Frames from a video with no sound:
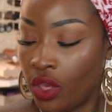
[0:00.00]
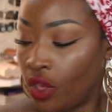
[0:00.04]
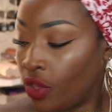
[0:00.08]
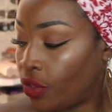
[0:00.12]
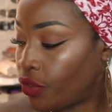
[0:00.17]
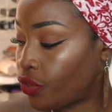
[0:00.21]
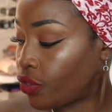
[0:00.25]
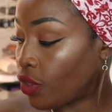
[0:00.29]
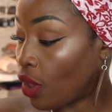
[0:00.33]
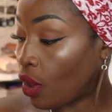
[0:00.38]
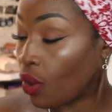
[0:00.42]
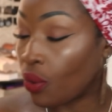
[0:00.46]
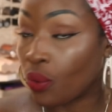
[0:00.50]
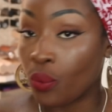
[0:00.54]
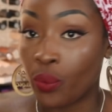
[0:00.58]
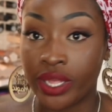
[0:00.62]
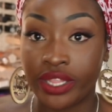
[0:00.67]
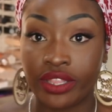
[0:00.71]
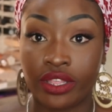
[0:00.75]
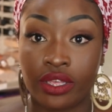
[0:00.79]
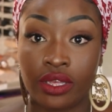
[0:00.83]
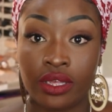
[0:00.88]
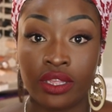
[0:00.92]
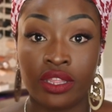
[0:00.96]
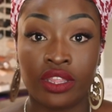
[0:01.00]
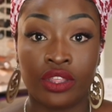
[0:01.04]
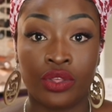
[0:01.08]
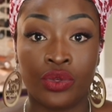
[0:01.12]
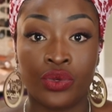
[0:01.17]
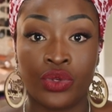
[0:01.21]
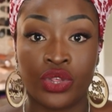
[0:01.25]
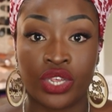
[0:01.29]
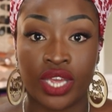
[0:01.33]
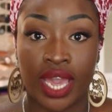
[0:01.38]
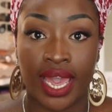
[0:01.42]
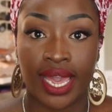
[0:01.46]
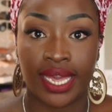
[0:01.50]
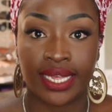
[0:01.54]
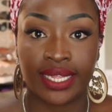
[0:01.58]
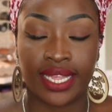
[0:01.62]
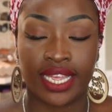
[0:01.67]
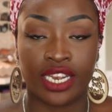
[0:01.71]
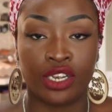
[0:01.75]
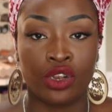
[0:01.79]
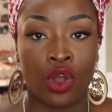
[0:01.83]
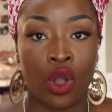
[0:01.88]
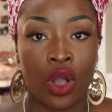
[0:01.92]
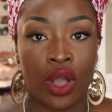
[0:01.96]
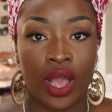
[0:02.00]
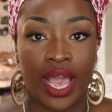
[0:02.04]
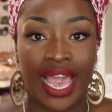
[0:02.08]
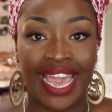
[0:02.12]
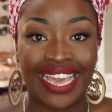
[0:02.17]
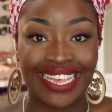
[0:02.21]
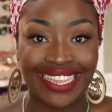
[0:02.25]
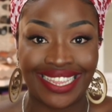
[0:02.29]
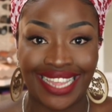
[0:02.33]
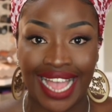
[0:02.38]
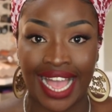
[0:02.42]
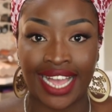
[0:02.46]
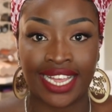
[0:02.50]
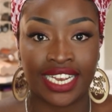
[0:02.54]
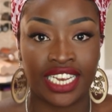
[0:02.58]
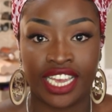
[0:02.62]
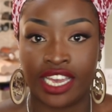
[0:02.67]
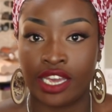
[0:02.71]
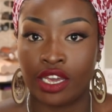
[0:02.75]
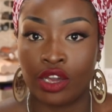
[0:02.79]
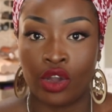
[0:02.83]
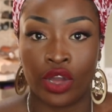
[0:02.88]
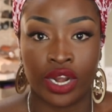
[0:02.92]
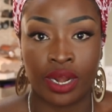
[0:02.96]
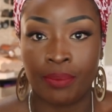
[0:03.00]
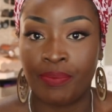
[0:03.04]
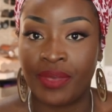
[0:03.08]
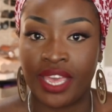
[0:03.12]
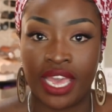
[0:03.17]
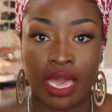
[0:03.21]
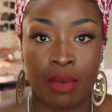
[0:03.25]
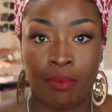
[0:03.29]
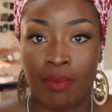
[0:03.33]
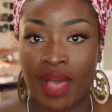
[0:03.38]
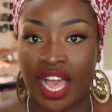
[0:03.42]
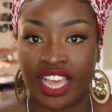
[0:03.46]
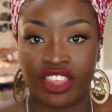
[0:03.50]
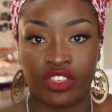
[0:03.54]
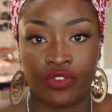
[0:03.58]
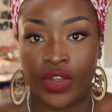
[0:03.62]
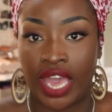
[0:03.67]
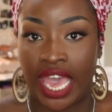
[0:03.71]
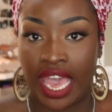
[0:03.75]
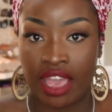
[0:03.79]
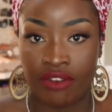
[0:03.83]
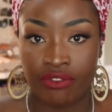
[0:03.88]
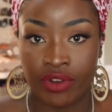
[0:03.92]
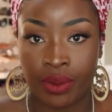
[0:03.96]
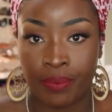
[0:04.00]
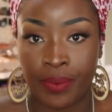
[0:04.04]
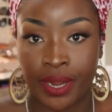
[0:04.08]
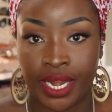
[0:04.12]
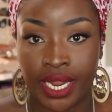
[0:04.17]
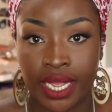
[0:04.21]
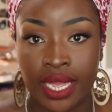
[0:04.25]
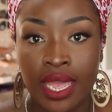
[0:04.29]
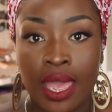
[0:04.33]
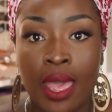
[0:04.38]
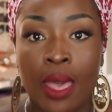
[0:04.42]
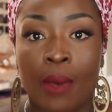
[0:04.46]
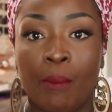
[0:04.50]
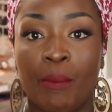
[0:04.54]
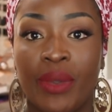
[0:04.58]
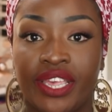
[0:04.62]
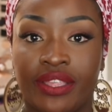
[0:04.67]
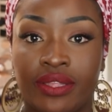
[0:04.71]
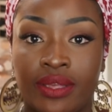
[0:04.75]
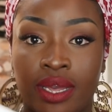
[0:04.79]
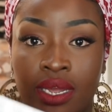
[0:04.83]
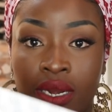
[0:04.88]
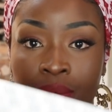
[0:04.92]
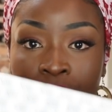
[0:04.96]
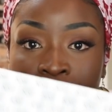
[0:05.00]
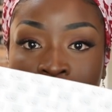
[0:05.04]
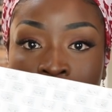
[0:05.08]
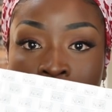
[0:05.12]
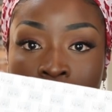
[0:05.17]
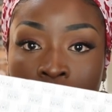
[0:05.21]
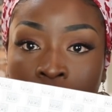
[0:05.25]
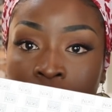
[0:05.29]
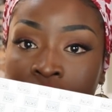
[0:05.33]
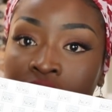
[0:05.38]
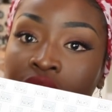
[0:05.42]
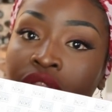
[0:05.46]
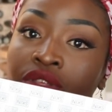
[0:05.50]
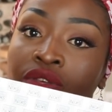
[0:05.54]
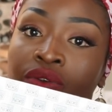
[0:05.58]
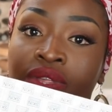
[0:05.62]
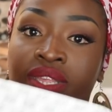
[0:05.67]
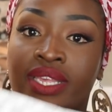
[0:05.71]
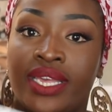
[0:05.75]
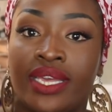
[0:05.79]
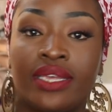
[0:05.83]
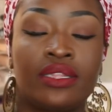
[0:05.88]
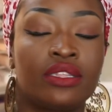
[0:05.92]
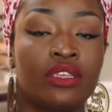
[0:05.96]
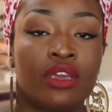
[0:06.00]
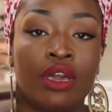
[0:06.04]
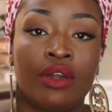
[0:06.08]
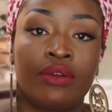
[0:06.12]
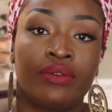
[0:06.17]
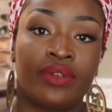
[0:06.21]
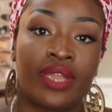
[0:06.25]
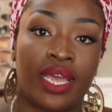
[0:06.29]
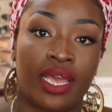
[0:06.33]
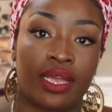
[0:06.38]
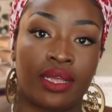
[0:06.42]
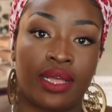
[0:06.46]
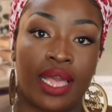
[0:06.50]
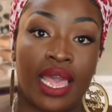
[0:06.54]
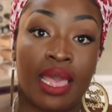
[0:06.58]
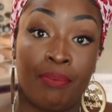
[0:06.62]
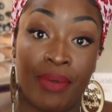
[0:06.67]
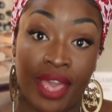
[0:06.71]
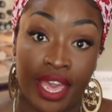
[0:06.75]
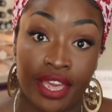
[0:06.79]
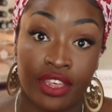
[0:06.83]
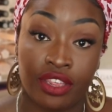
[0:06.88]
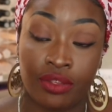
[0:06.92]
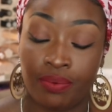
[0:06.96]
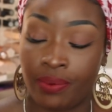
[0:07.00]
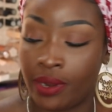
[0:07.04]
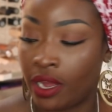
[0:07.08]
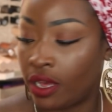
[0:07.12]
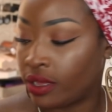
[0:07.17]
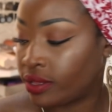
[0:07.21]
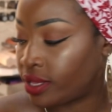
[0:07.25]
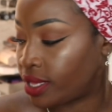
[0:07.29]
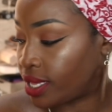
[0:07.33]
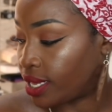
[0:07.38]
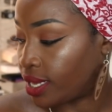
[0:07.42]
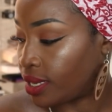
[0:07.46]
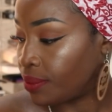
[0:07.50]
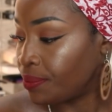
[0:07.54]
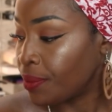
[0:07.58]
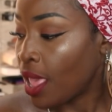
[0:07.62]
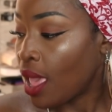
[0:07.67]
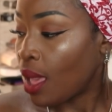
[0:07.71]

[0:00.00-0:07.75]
So with these two shades, they're not exactly gonna be a match for everybody, but it's gonna be closer to your skin tone than a beige plaster.